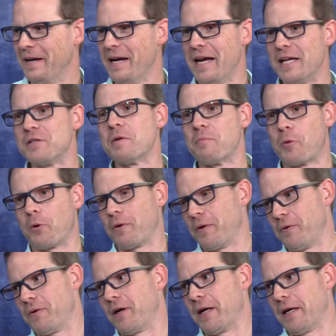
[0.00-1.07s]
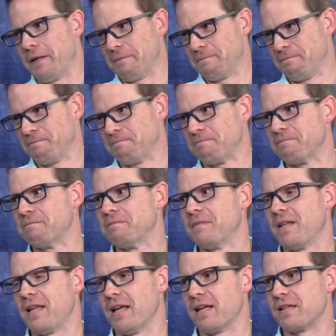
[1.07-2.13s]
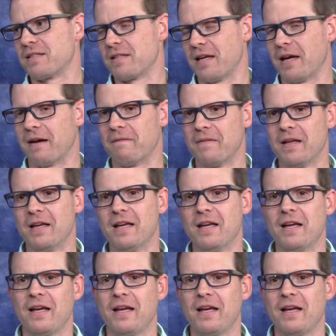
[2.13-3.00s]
this was in portland oregon this was in portland yes, okay yeah